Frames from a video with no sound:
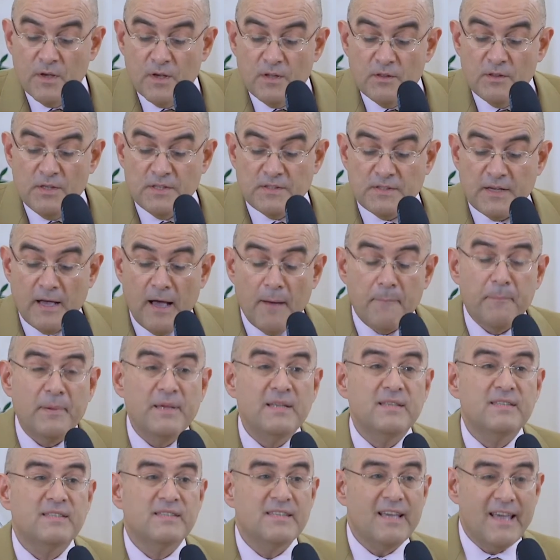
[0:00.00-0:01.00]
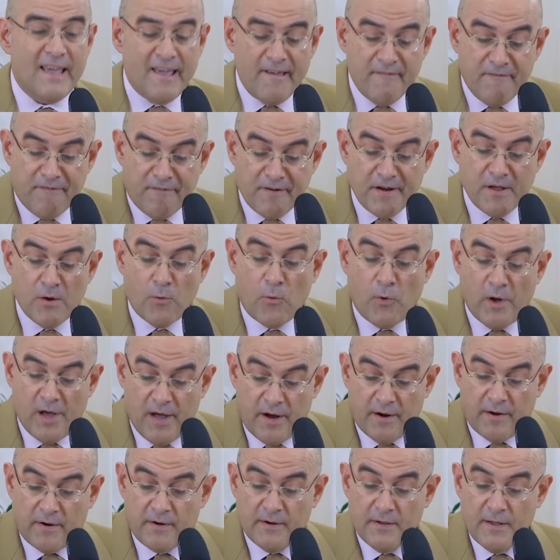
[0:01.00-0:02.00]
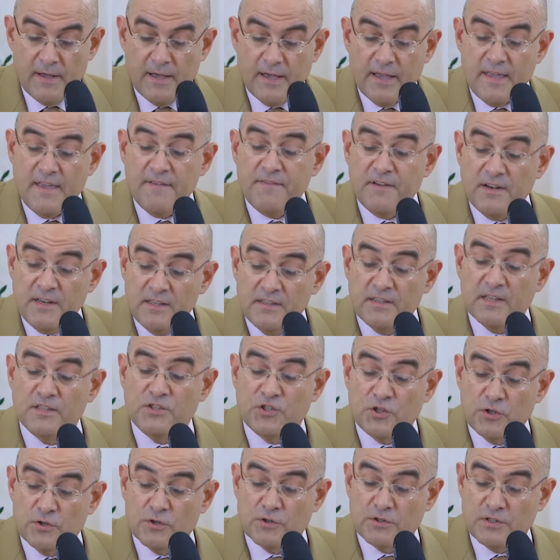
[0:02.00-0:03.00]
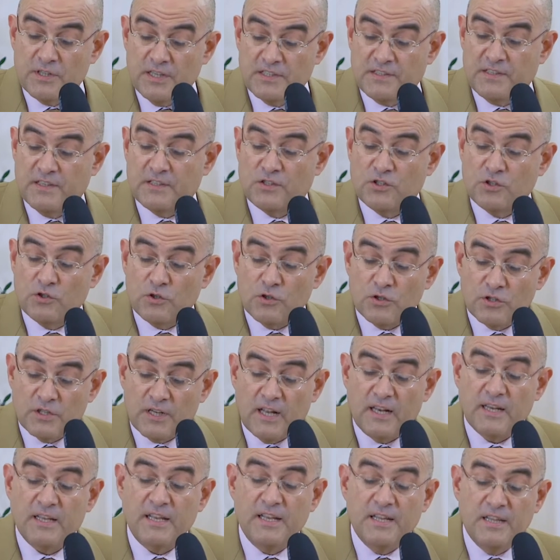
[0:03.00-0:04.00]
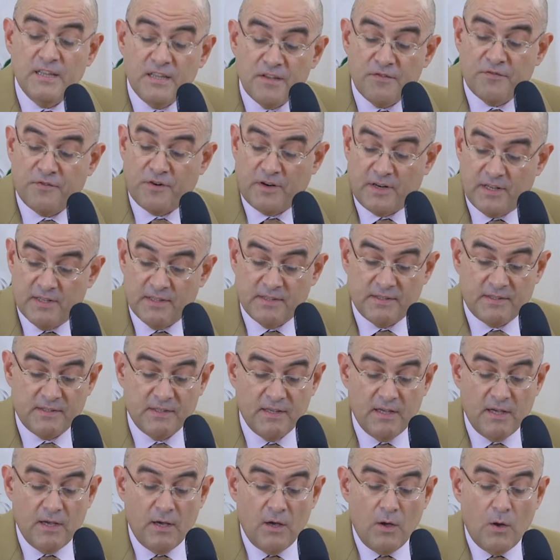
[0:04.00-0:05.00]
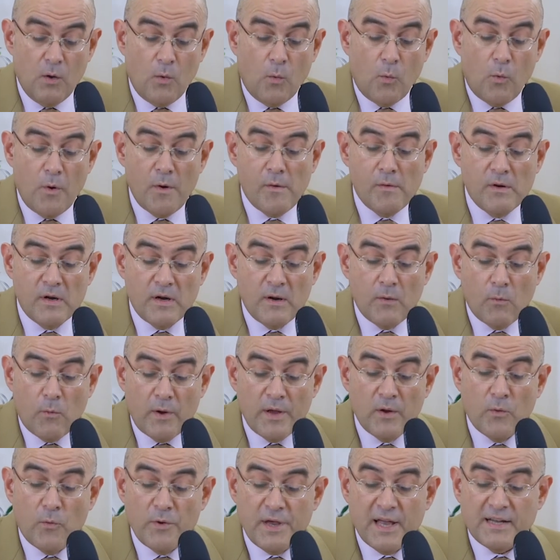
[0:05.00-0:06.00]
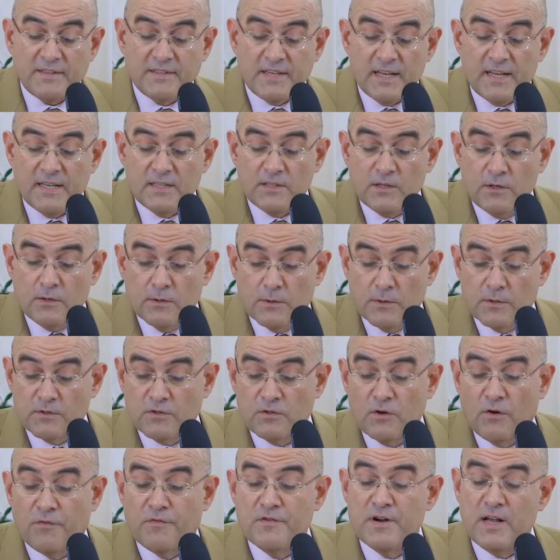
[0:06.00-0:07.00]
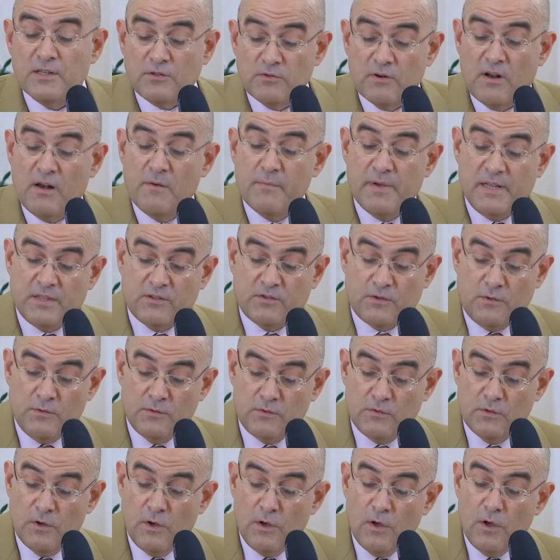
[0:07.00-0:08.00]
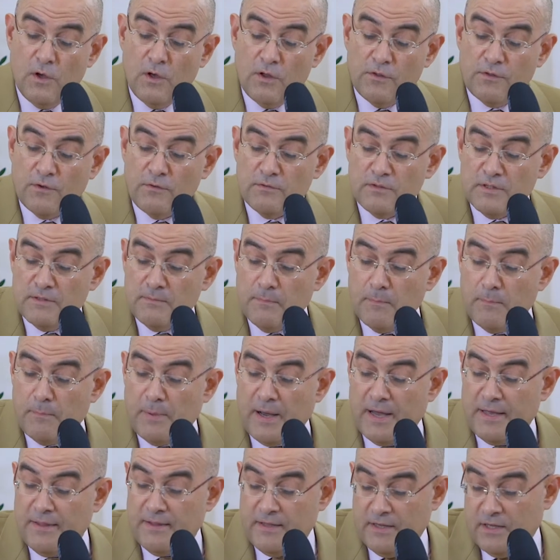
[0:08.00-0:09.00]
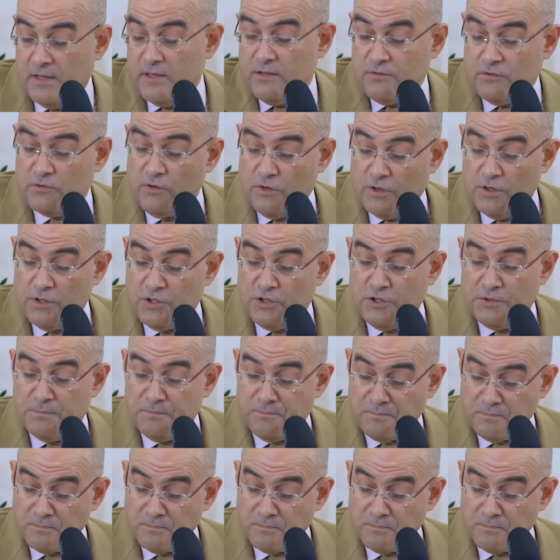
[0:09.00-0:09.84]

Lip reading: This happens everywhere. Even in the church, there's a total indifference. When we attend course of natural methods taught by the church,